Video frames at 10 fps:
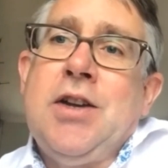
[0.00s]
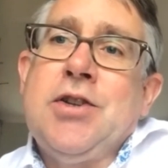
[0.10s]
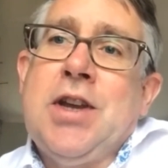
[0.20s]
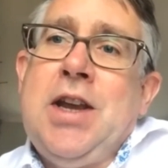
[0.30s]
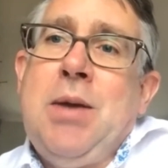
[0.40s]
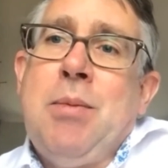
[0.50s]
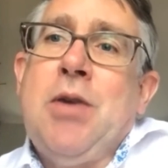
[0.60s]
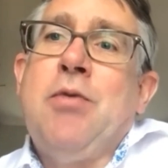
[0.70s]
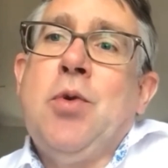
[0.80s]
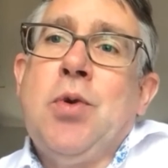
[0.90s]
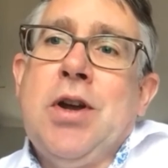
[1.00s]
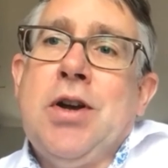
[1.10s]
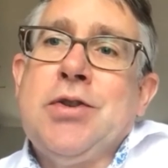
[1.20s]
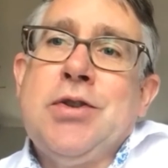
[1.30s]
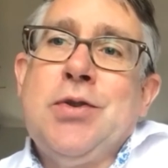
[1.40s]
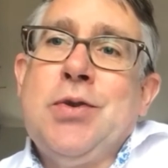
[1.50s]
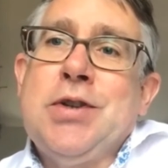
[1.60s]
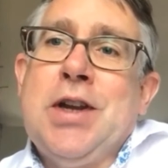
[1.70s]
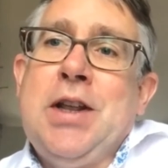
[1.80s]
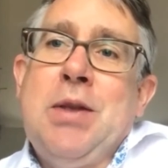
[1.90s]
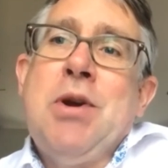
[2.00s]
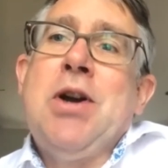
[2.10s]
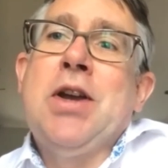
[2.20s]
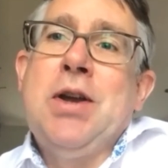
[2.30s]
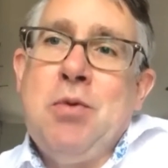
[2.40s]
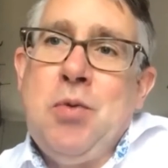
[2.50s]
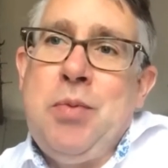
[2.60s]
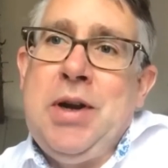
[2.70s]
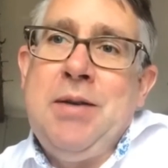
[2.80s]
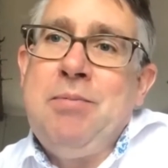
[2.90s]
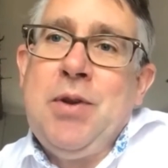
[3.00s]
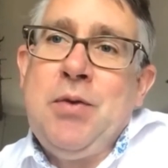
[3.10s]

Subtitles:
scheme, our forecast is sort of saying the market will be